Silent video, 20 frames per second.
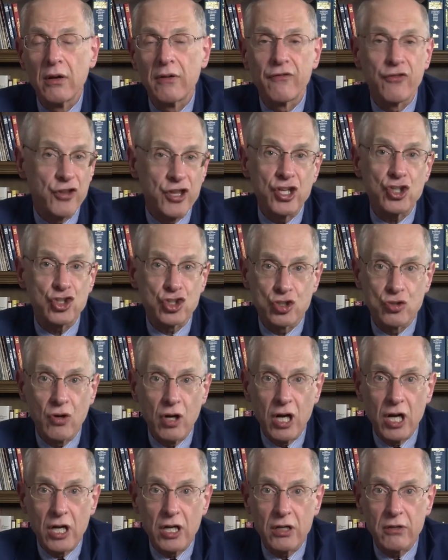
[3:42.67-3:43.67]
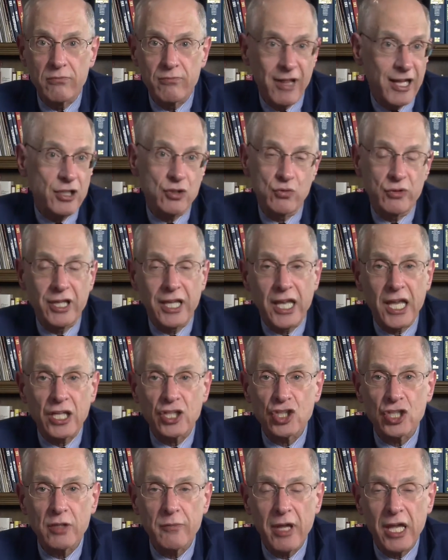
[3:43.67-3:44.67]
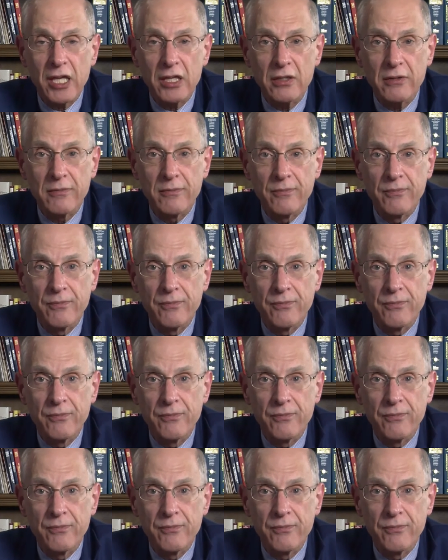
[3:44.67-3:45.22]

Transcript: for this drug. That's what they estimate.